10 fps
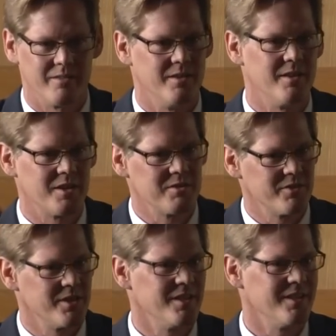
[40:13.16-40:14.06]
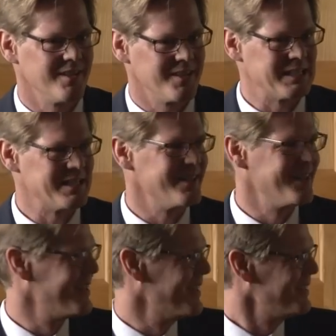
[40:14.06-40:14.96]
none of the, uh,
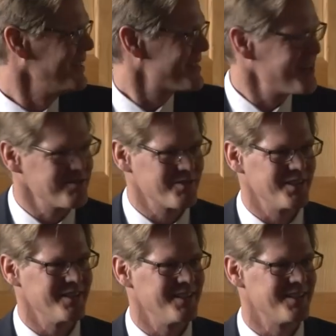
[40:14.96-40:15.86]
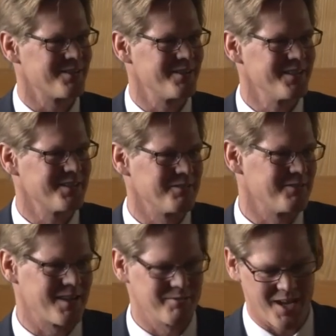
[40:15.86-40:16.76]
at least none of the, the attorneys
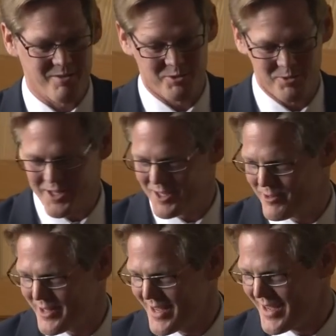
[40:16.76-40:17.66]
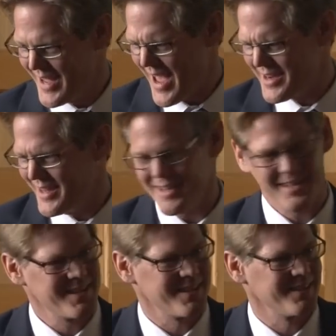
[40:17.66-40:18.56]
who I, was working with had
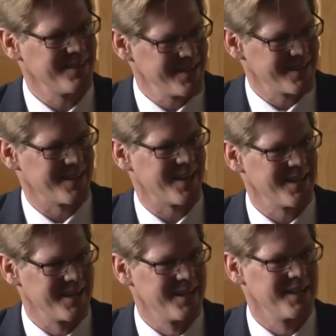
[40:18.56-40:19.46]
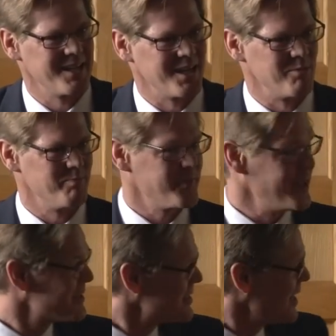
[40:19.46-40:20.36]
anything like that. Um,
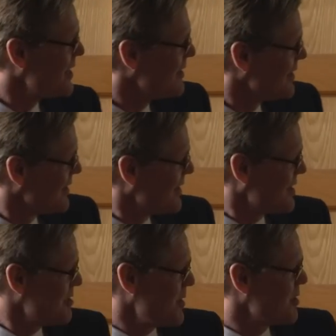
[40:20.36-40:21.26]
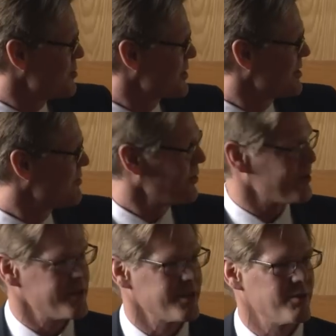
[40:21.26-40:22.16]
instead, um, I worked in
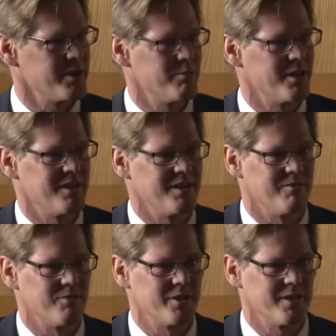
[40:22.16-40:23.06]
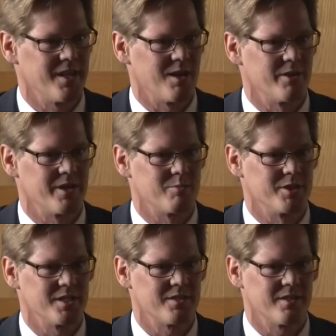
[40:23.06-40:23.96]
Florida quite a bit. I did a 14 hour
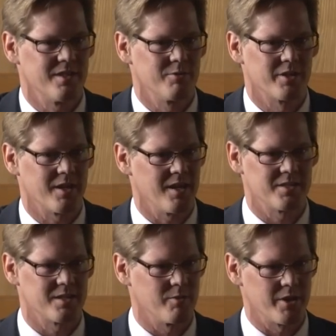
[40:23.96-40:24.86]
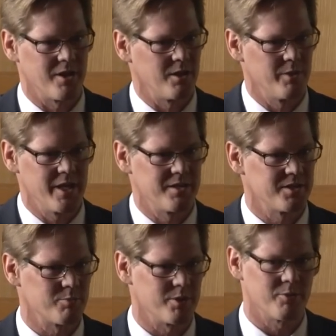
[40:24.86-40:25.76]
deposition with a case that went all the way to the
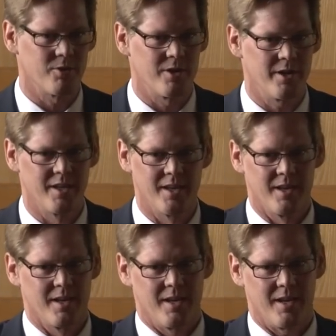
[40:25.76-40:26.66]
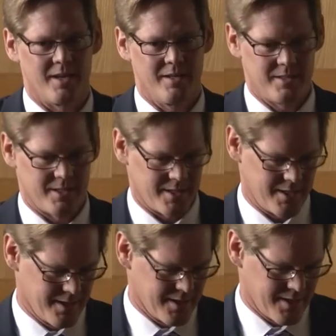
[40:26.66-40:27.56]
Supreme Court, and uh,